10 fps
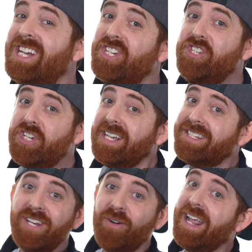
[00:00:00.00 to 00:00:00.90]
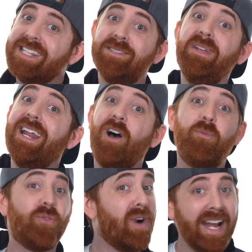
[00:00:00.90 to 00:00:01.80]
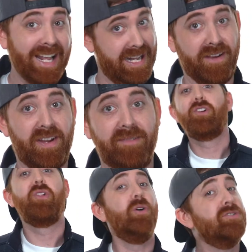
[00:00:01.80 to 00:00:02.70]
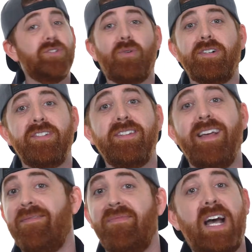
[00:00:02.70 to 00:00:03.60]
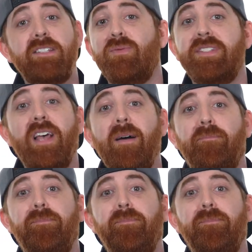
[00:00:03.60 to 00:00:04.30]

Just don't ask me to help write any of it. Closed source, that's what's up.